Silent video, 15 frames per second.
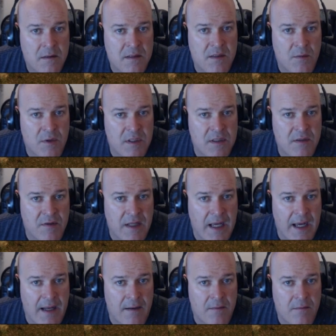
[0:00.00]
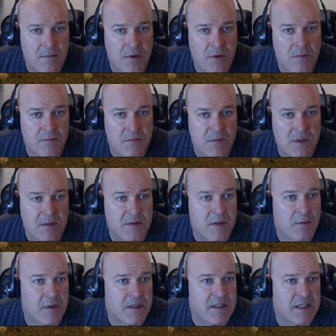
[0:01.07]
So we're going to do that. Oop, well, we
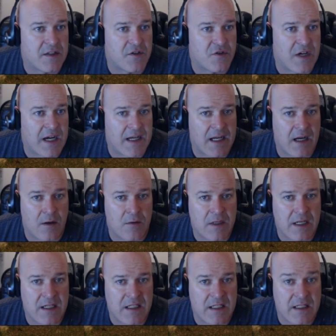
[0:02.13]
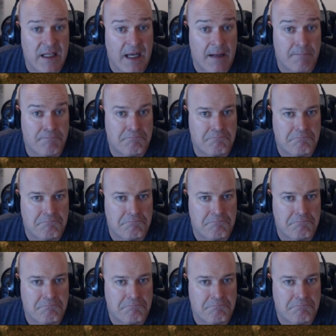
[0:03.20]
don't want to take the track out. Kind of need that.